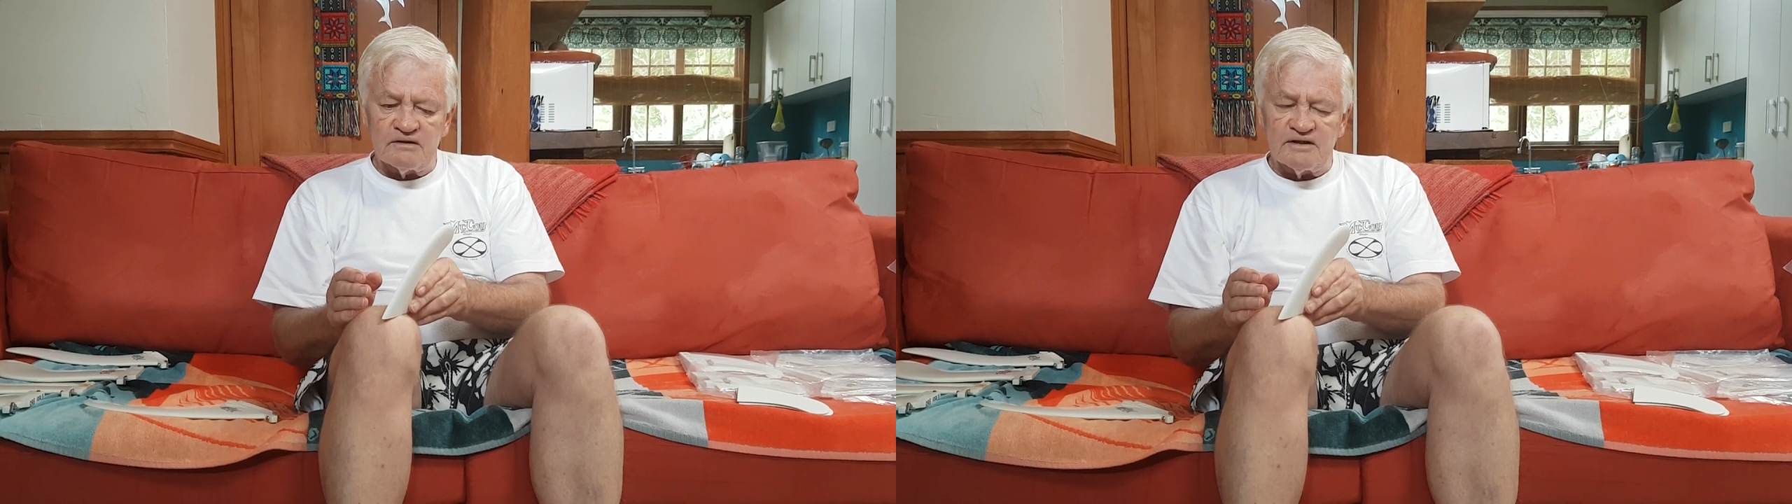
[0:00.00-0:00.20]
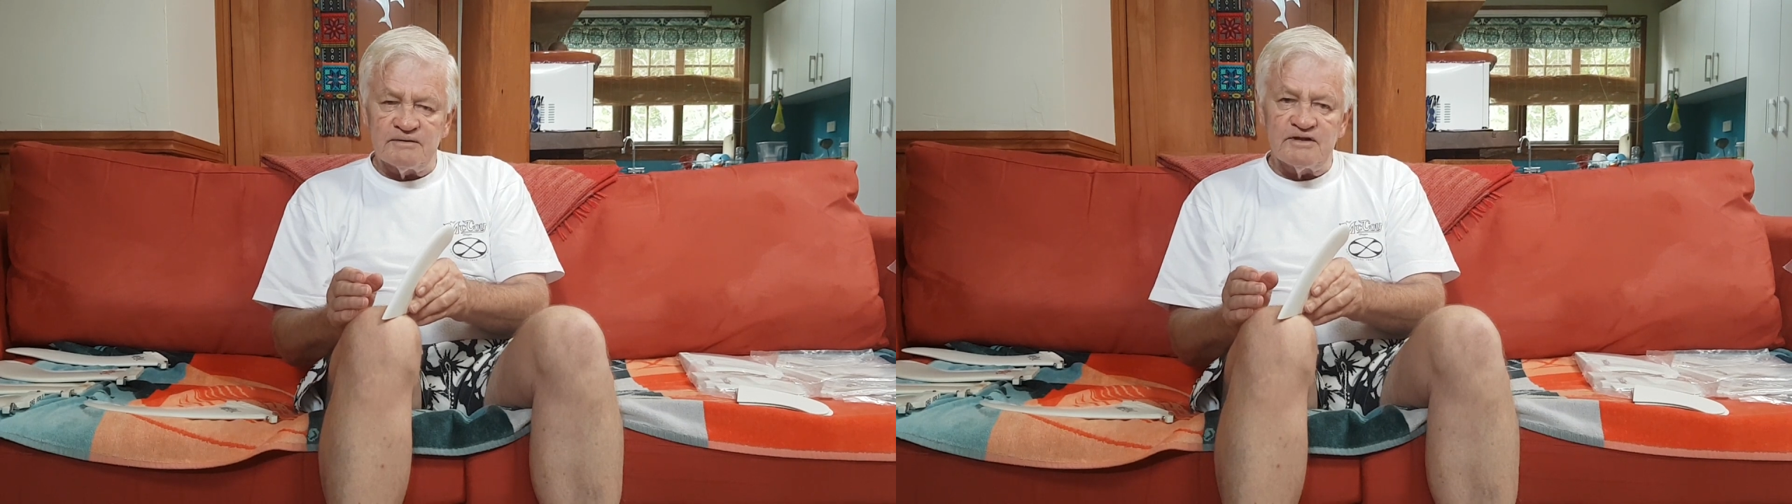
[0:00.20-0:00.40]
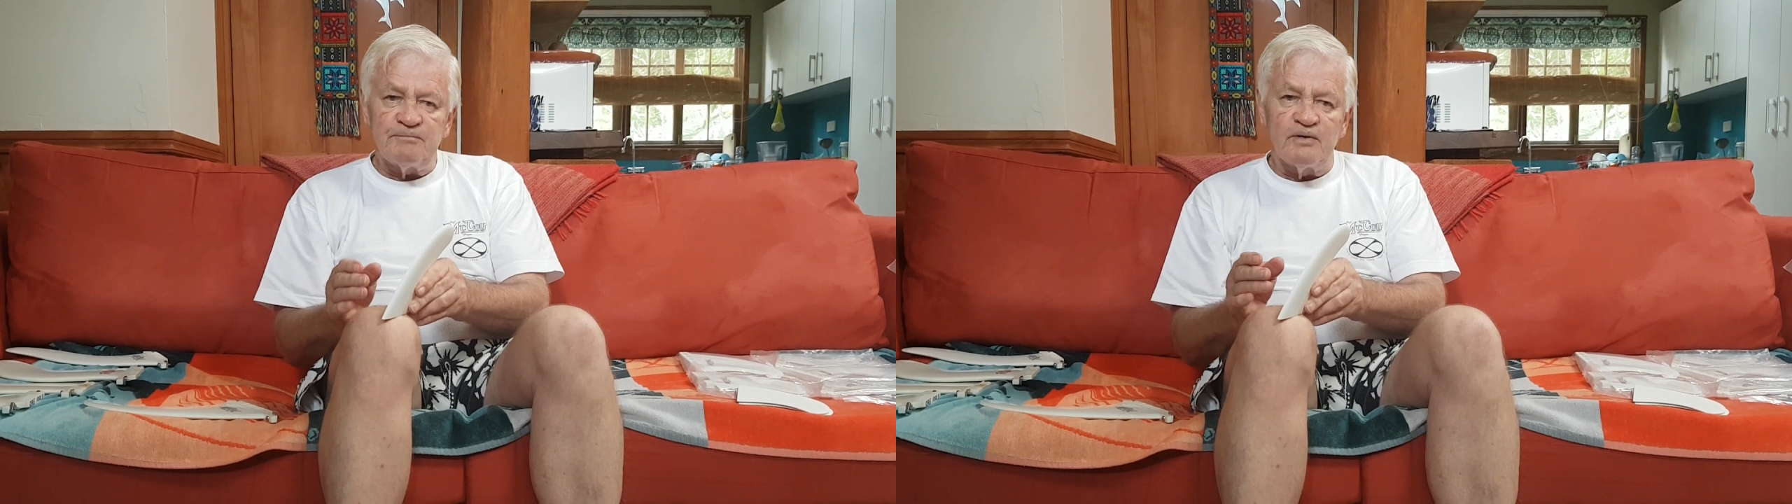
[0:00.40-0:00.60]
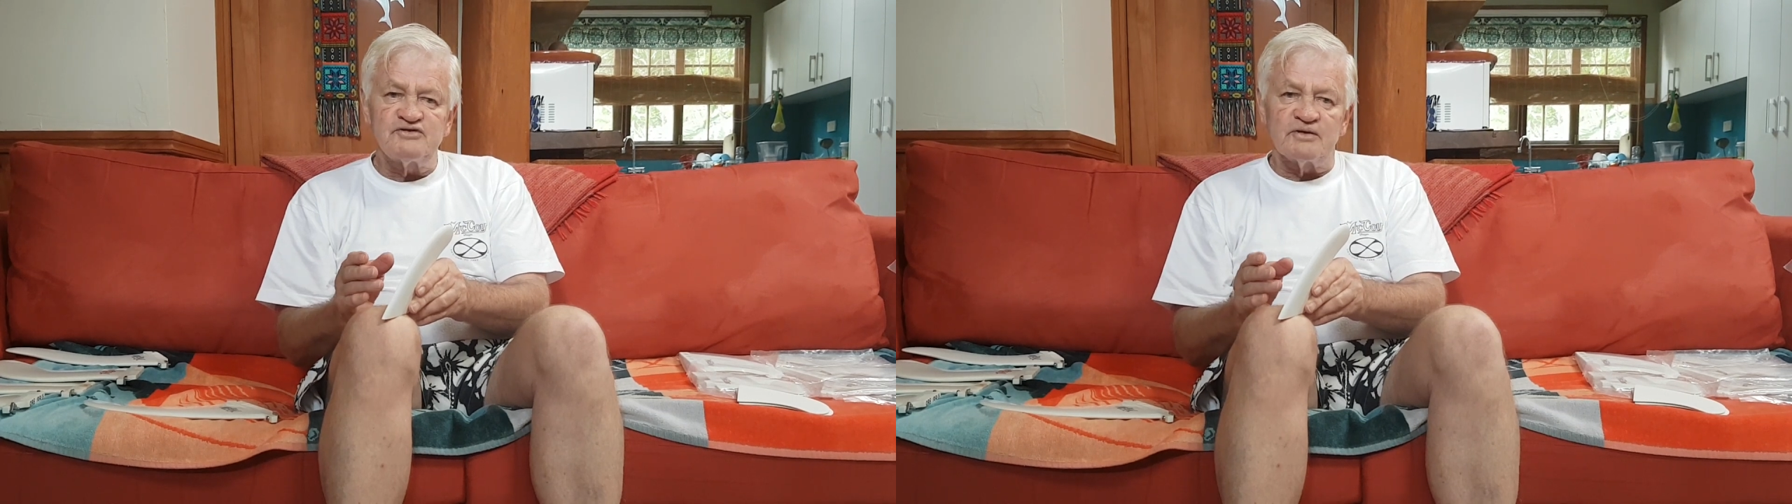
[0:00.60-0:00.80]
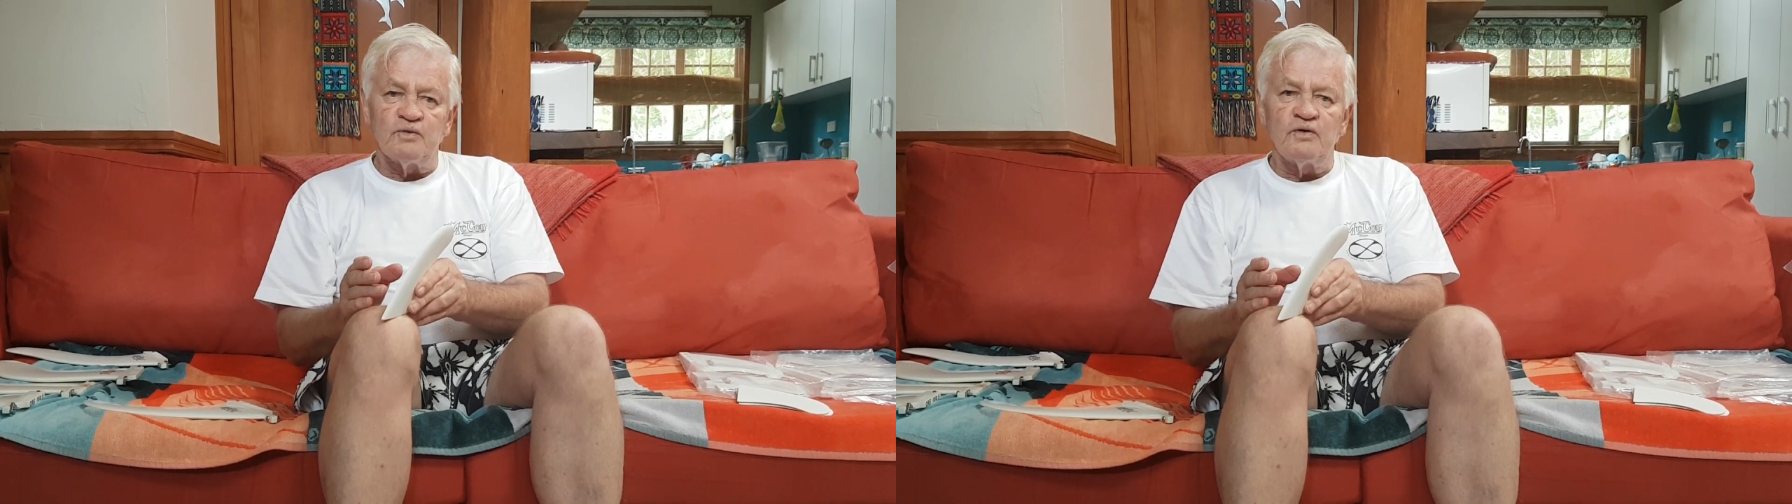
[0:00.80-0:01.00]
you're
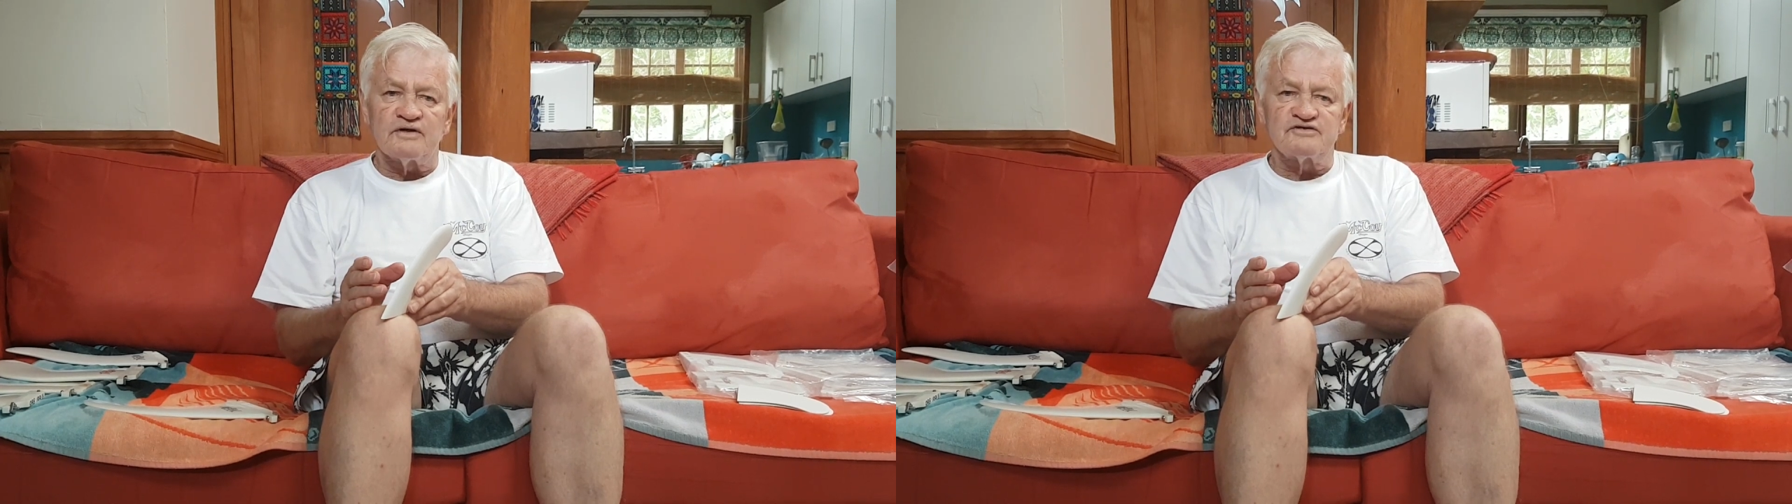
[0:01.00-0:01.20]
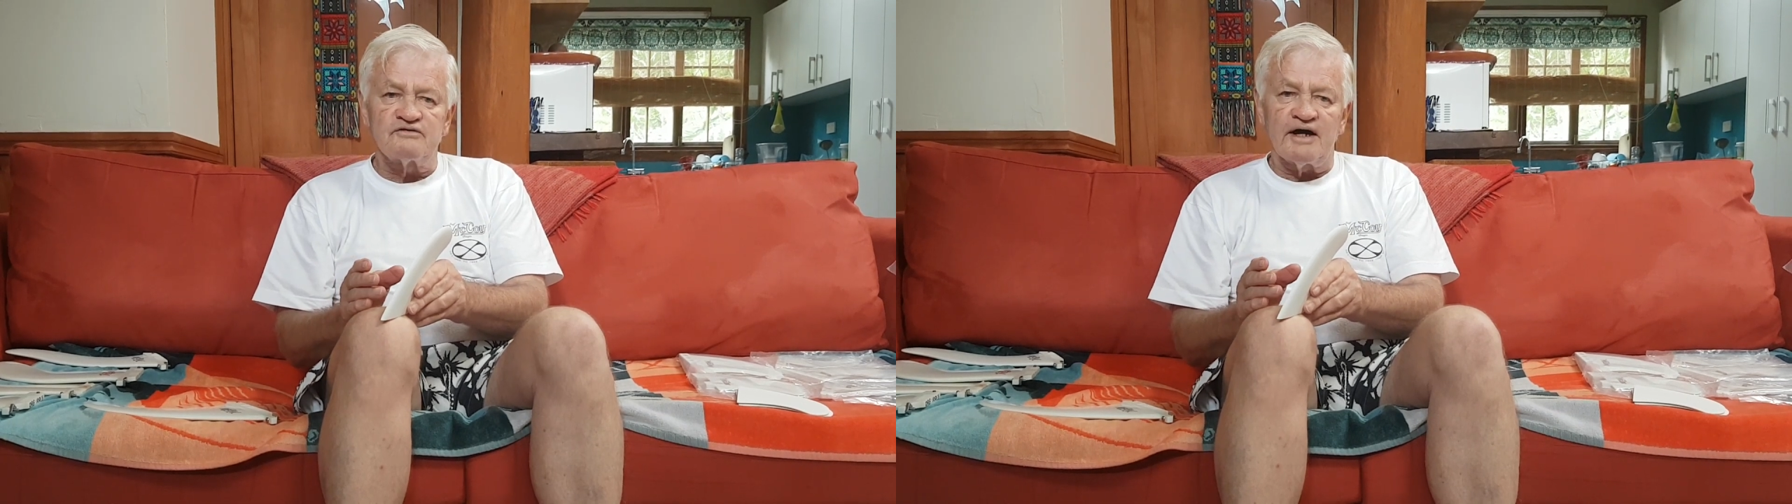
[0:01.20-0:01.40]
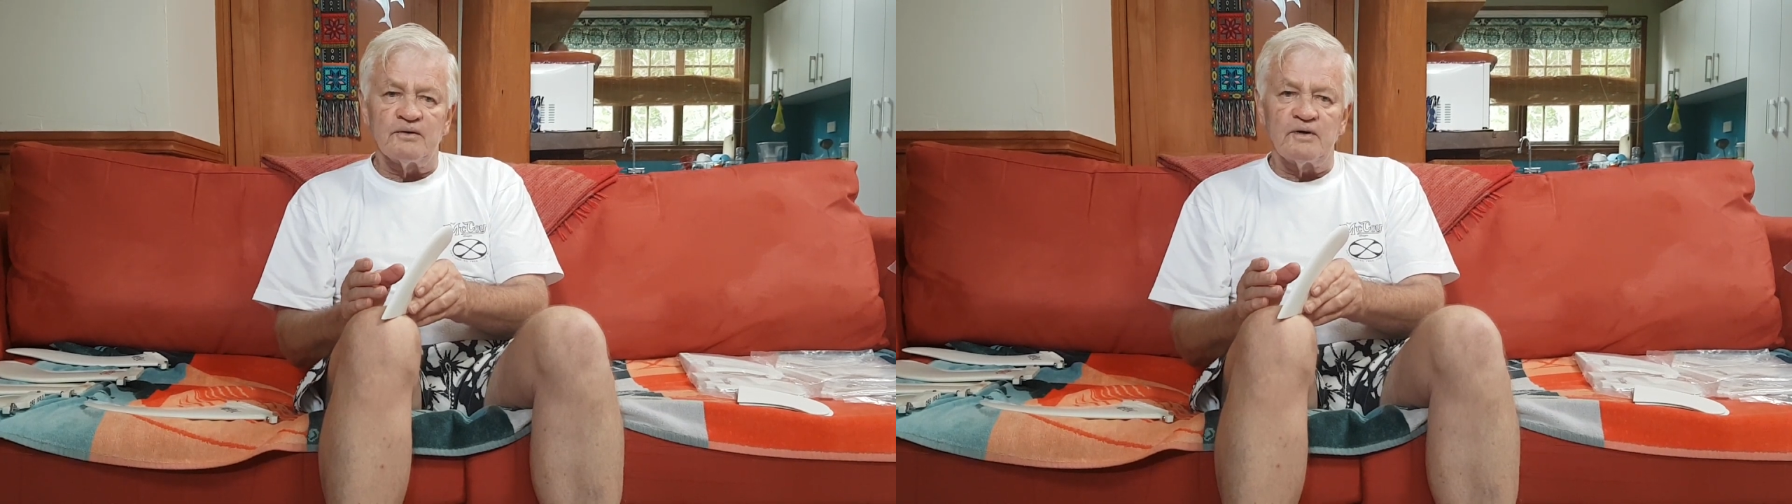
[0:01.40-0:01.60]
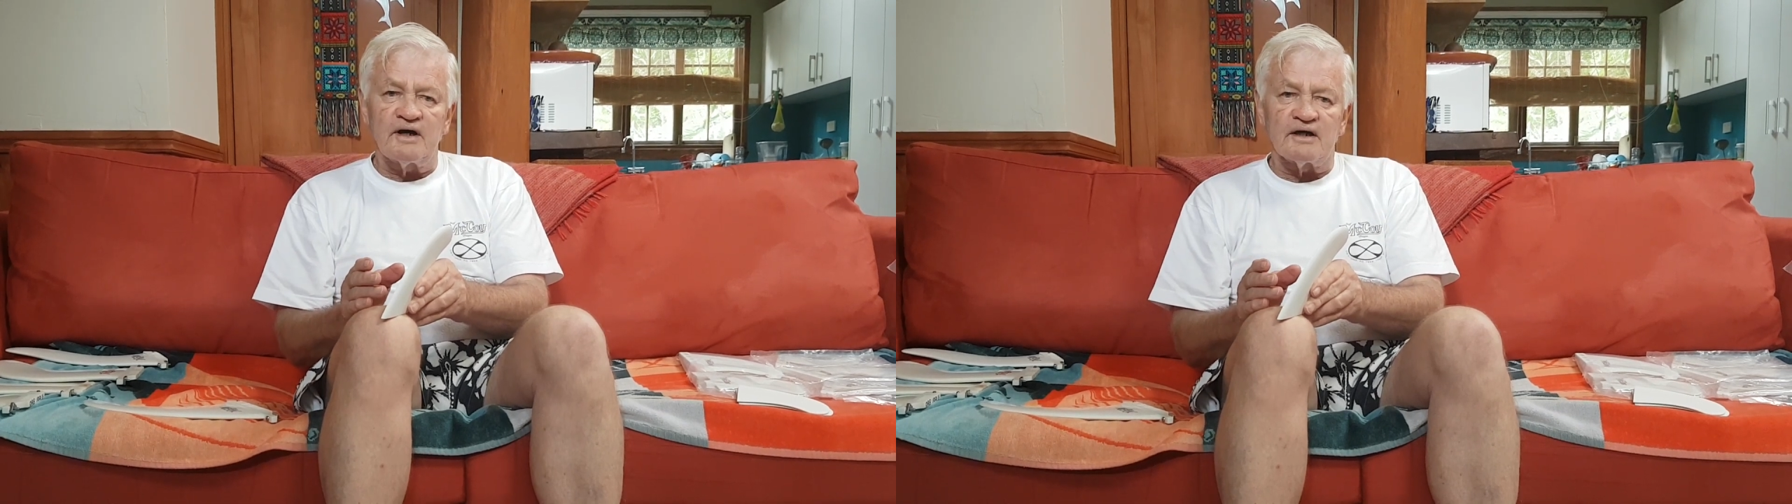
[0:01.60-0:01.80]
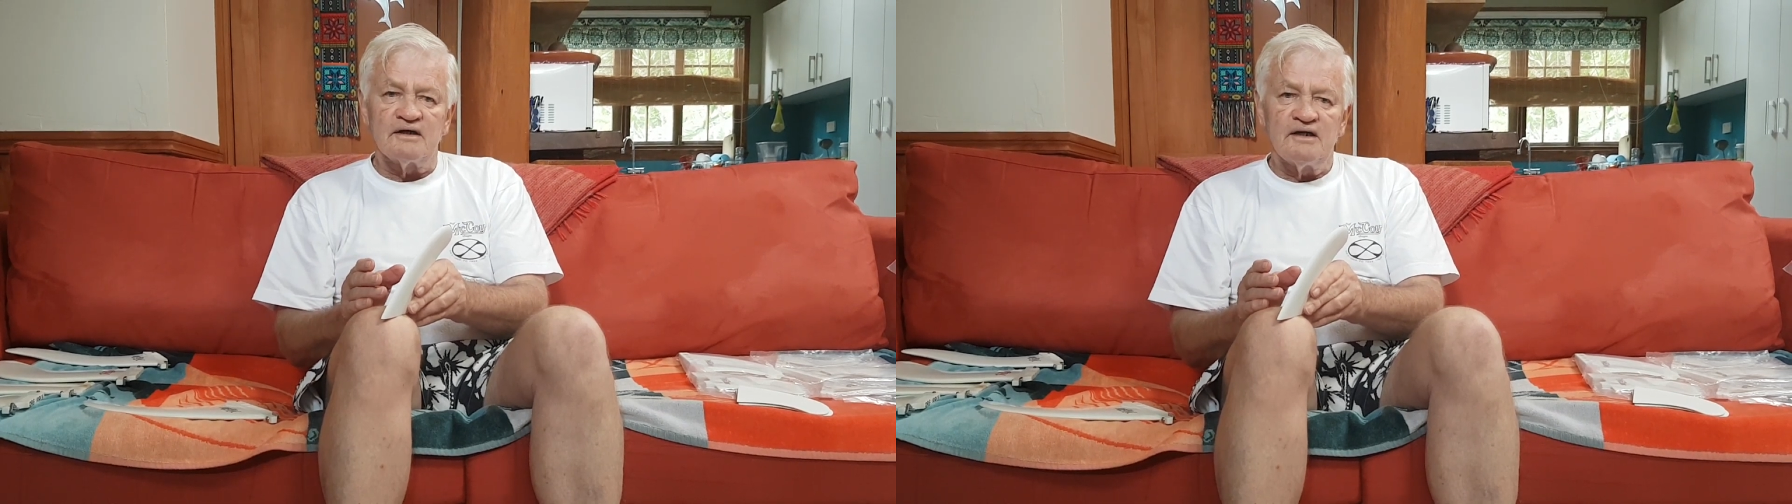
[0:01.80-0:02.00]
pushing water straight away.